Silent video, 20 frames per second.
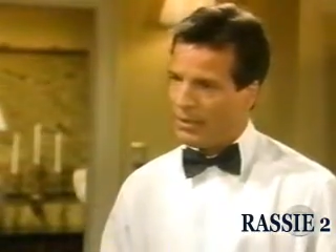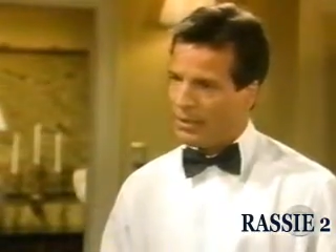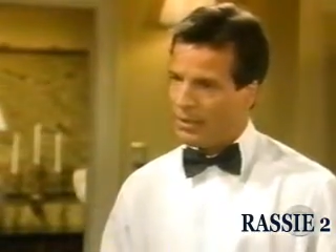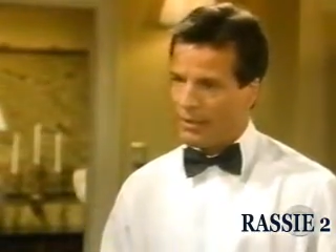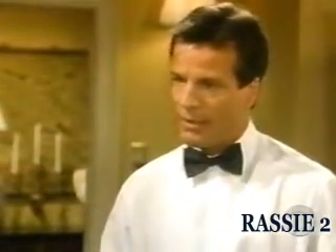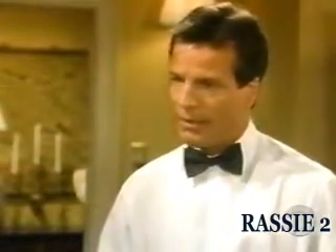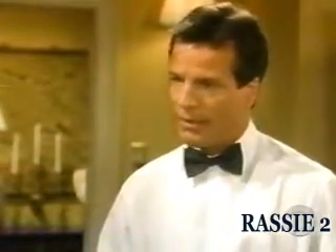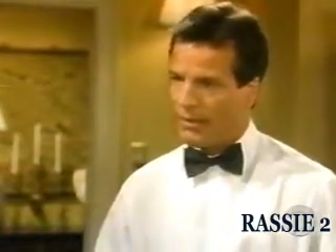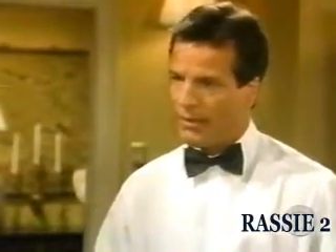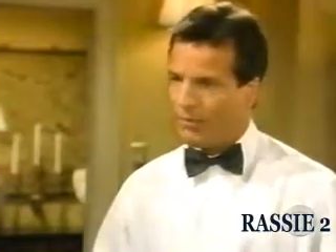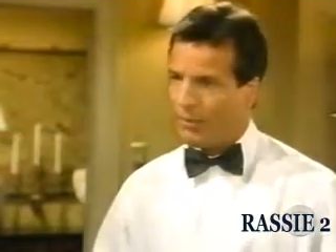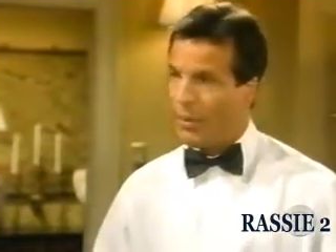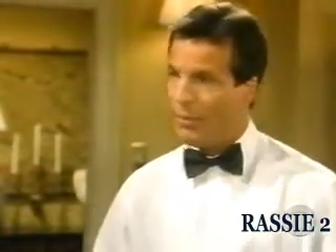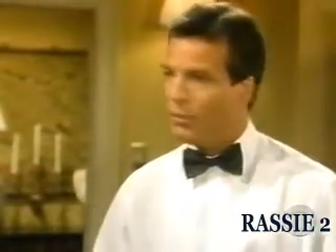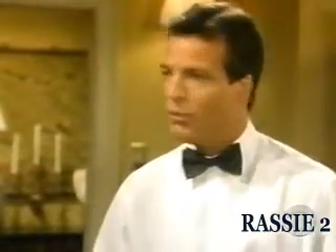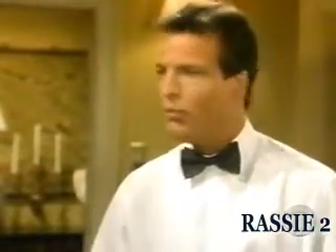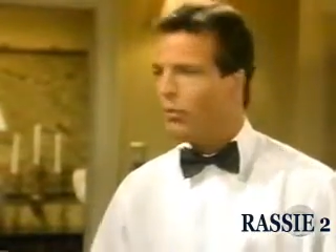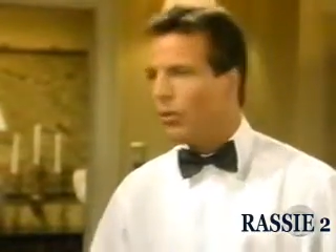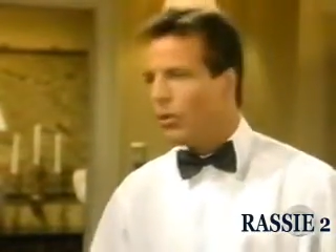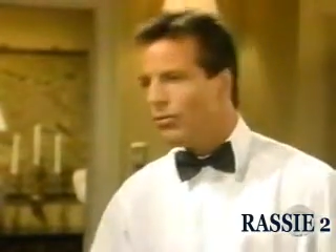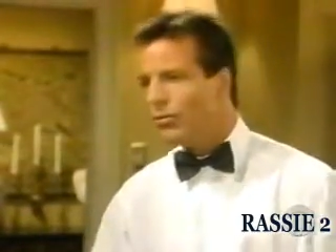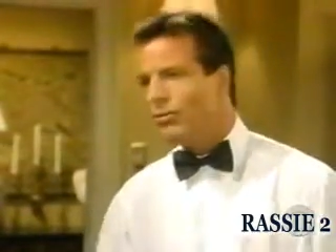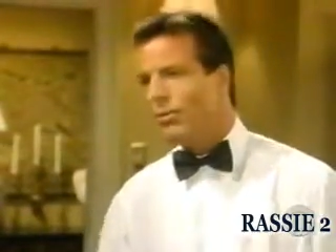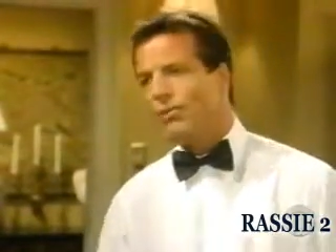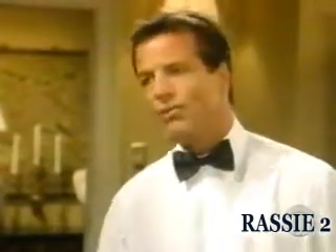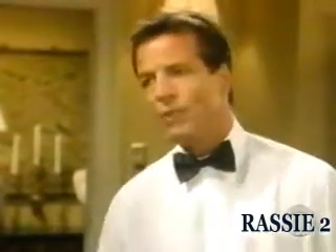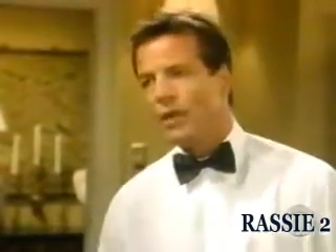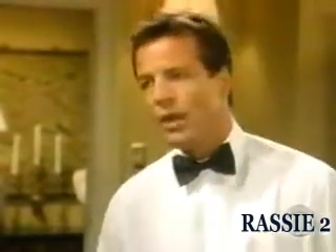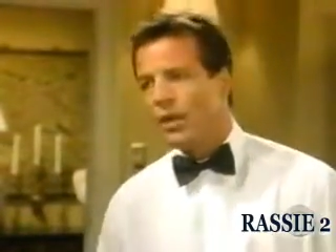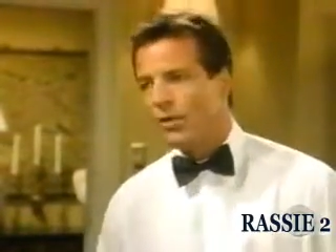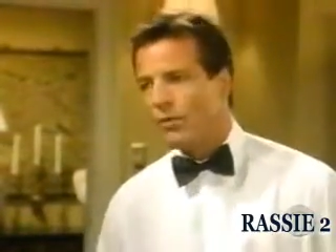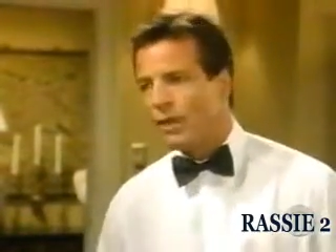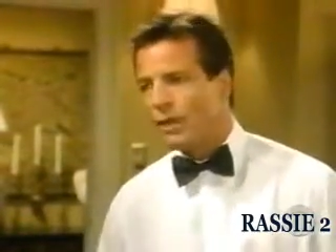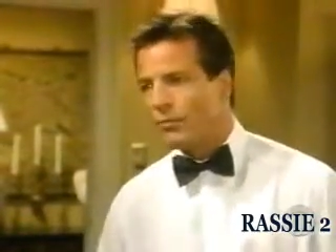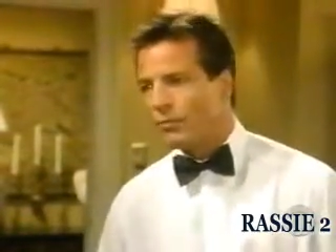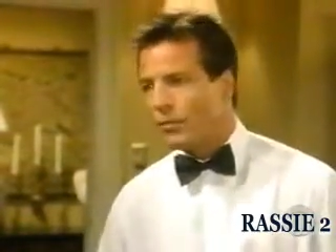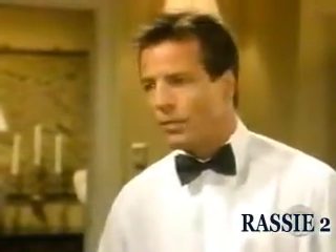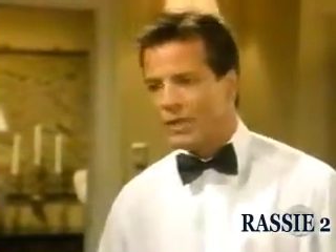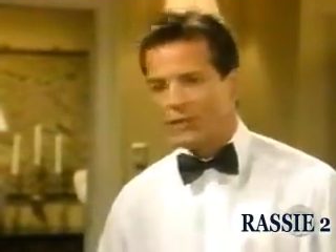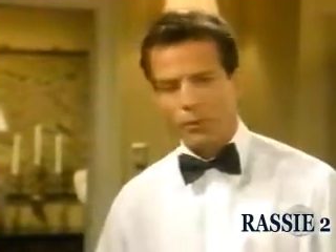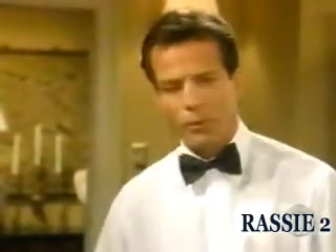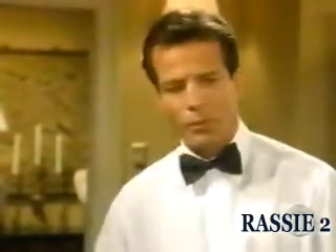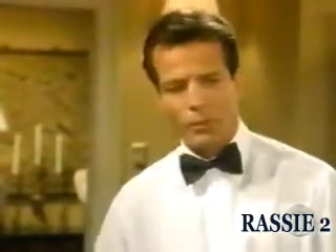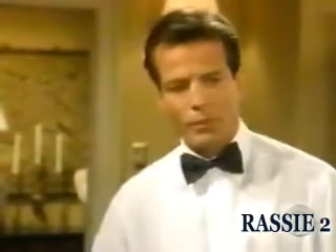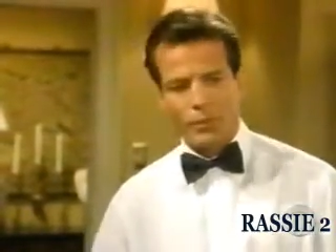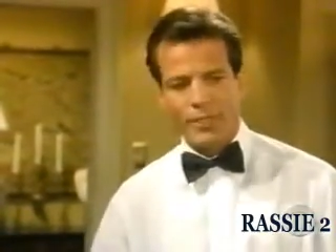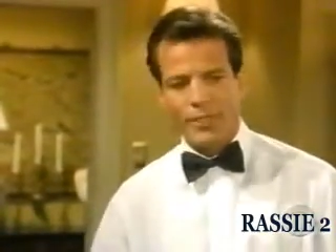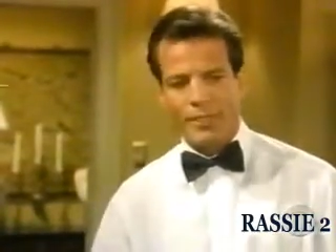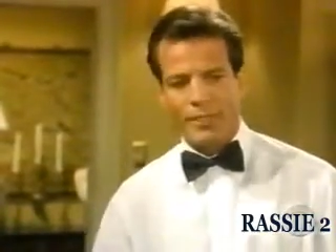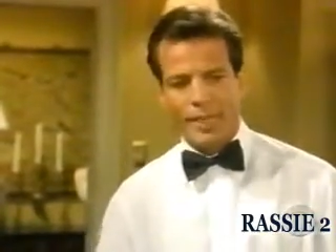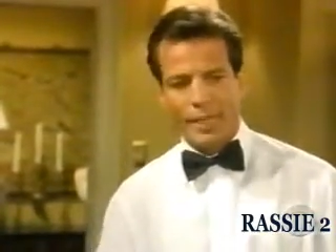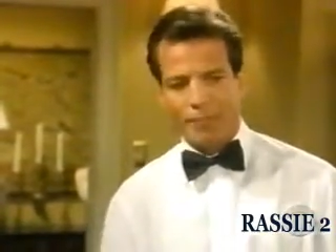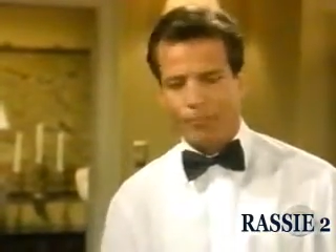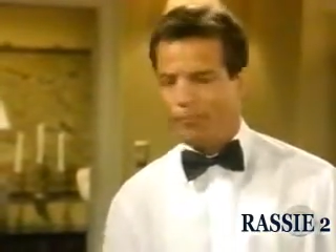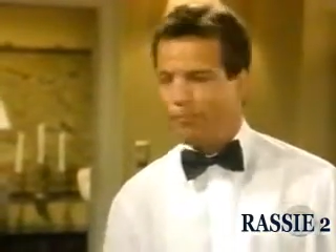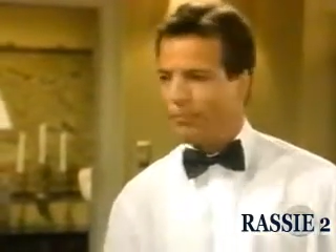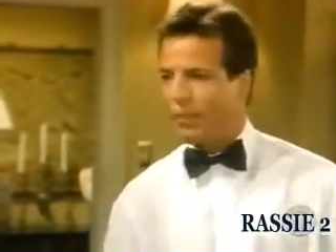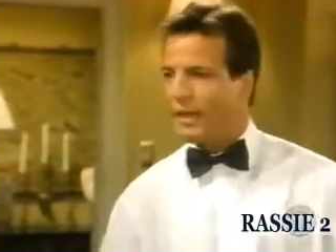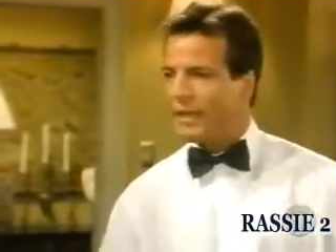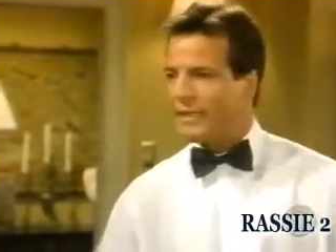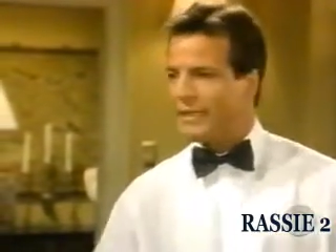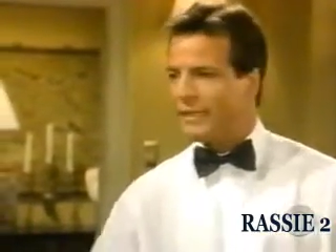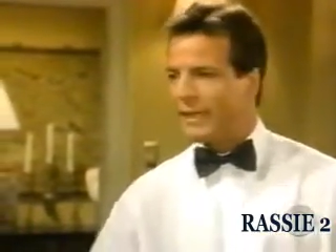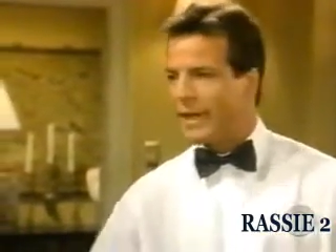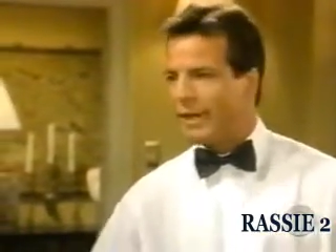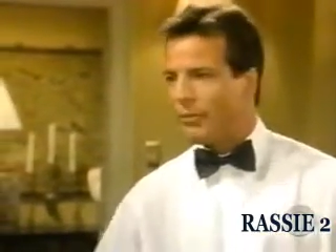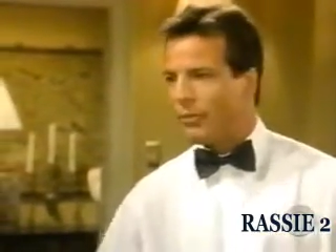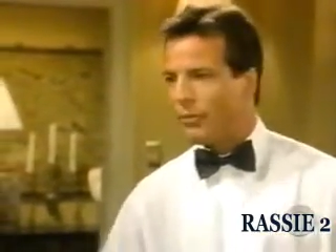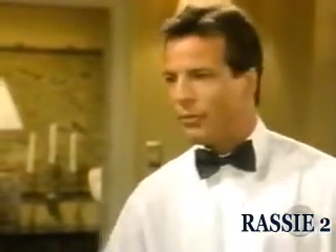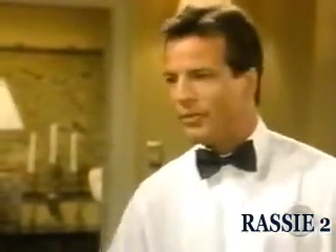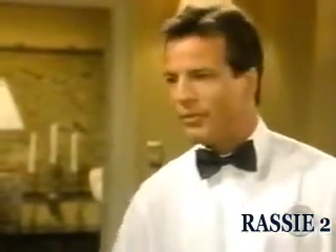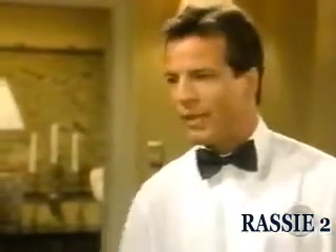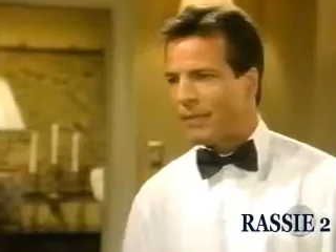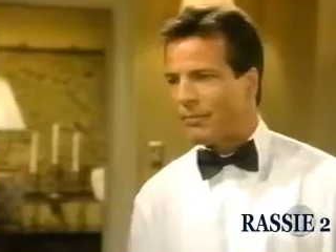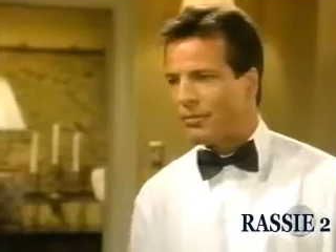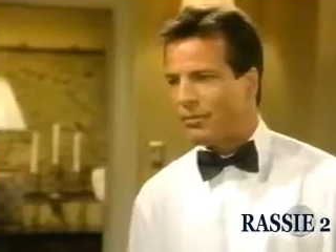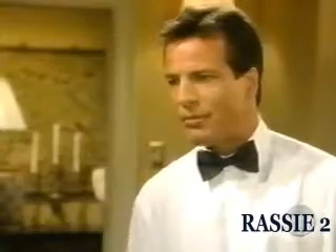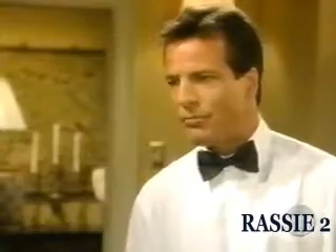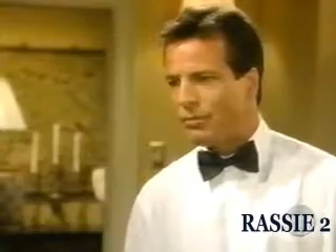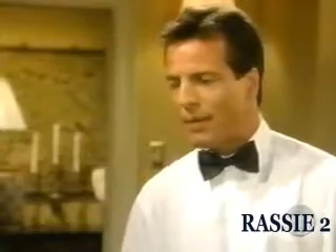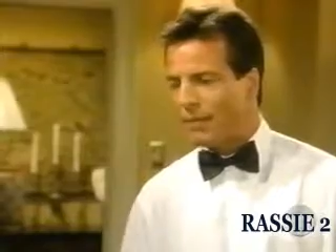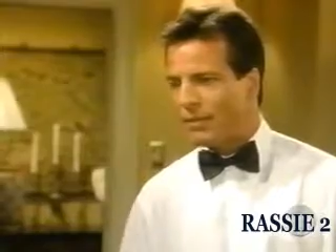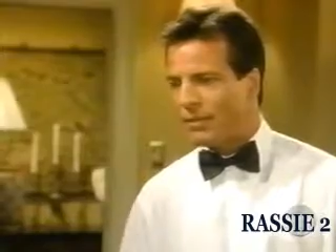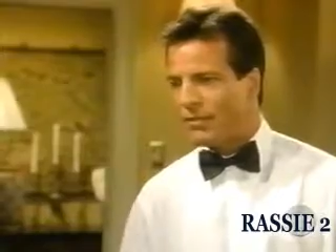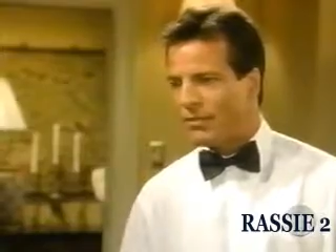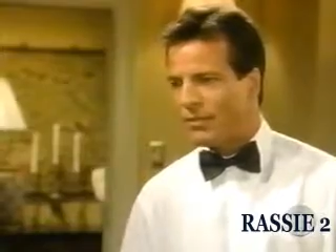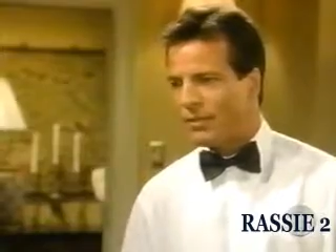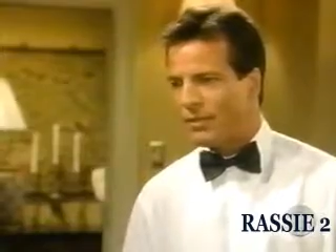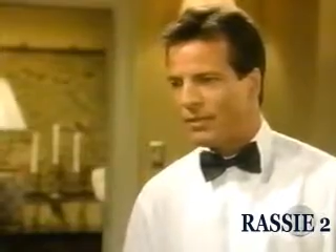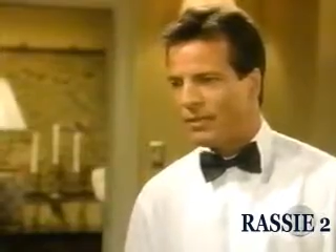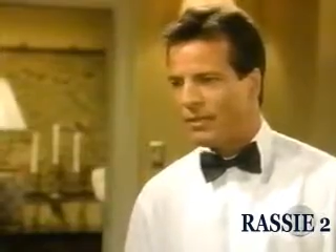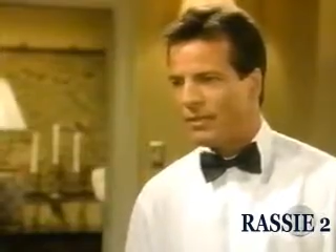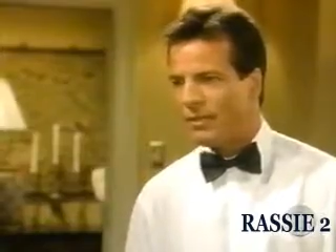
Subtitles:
All right, and people who also know that whatever was written in that bloody tabloid is absolute rubbish.